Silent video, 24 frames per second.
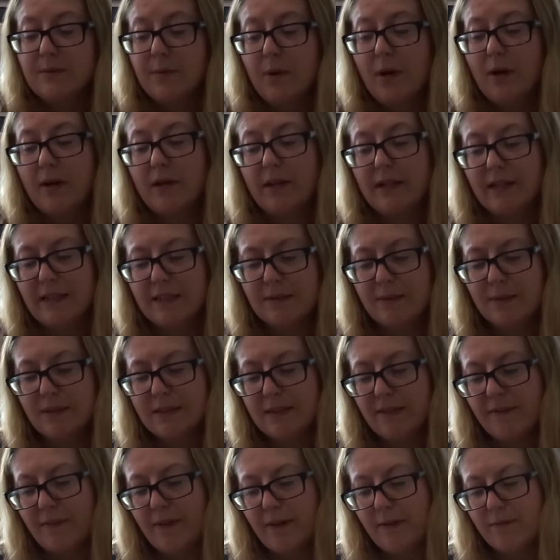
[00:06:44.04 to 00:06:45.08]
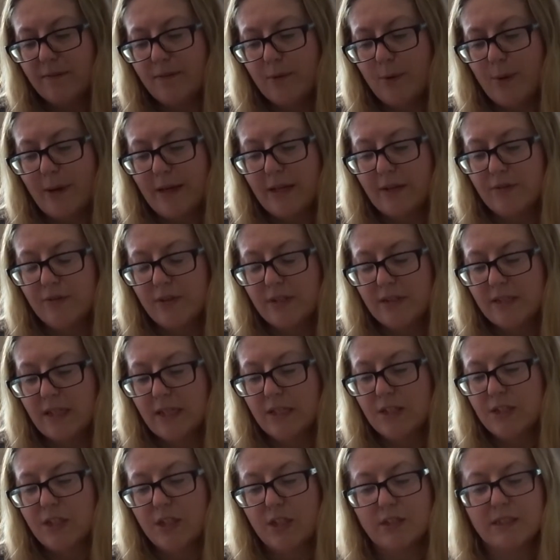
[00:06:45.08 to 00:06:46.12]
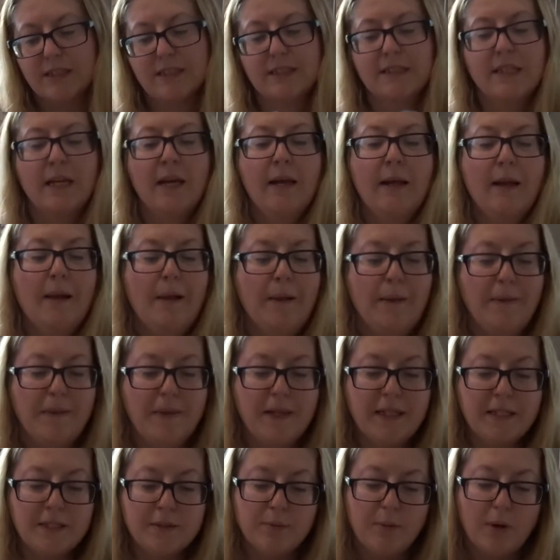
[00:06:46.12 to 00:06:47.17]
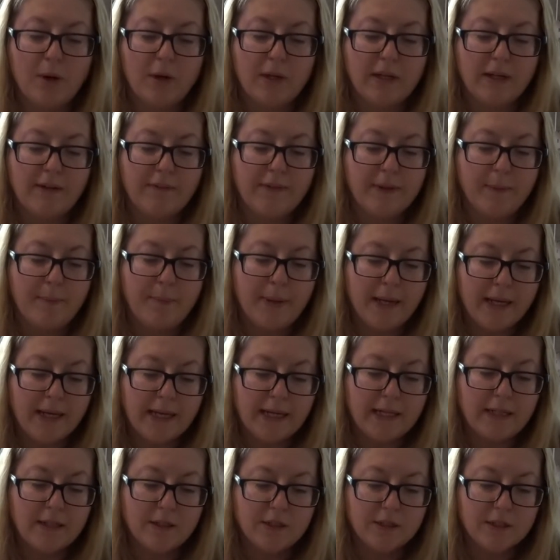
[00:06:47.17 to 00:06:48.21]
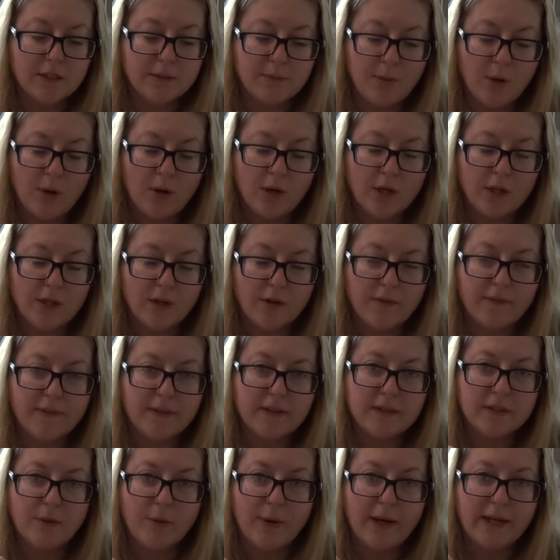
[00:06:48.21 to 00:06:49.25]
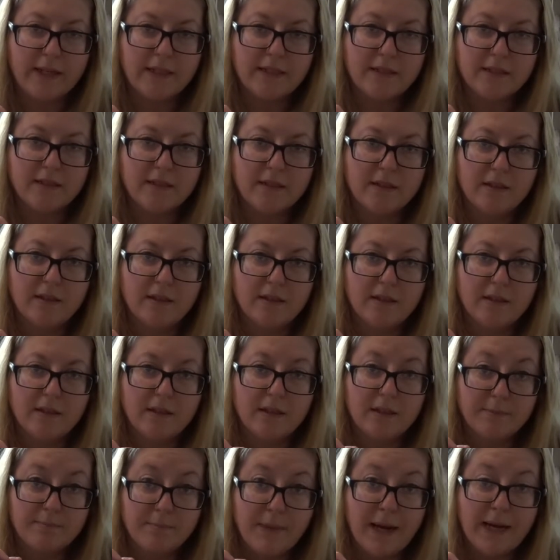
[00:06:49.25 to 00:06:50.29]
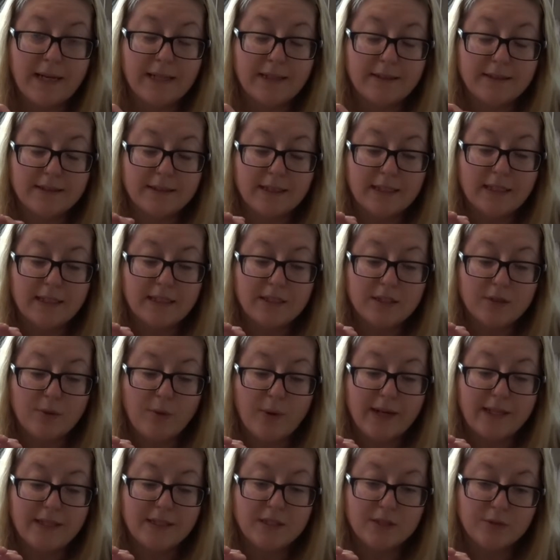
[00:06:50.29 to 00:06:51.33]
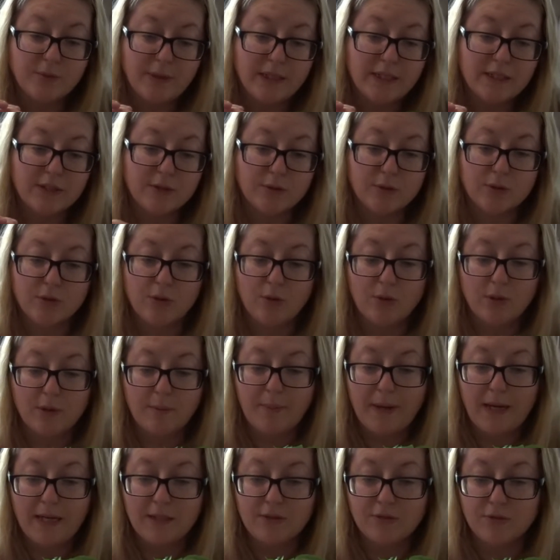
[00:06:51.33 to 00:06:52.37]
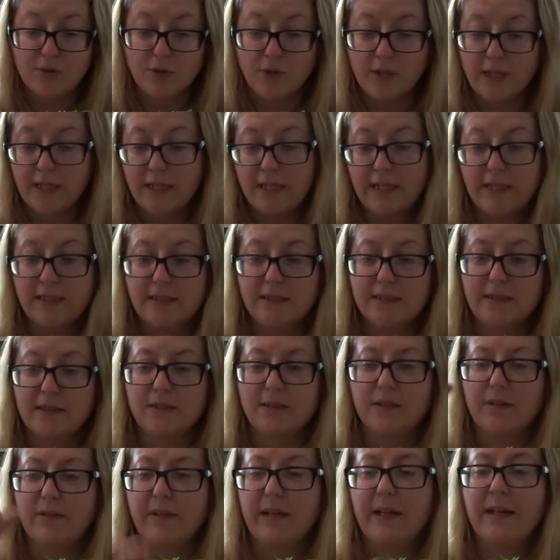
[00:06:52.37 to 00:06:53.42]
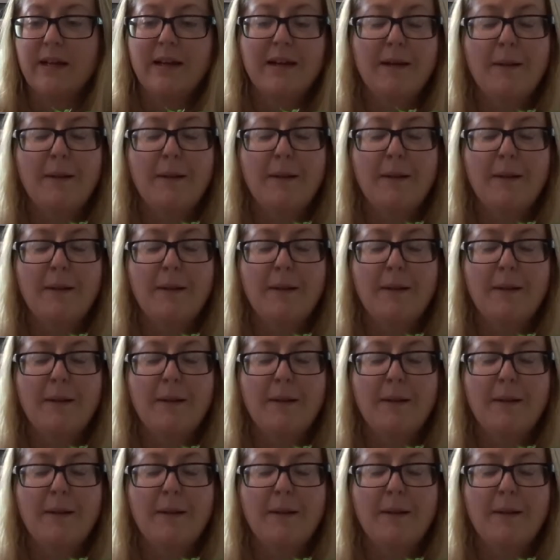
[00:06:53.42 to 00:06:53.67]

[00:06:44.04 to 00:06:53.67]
one's I found quite interesting actually, because it's this one. If you pick it small enough, it's quite mild and it's quite sweet. So it's called a Padron, and it's, sorry,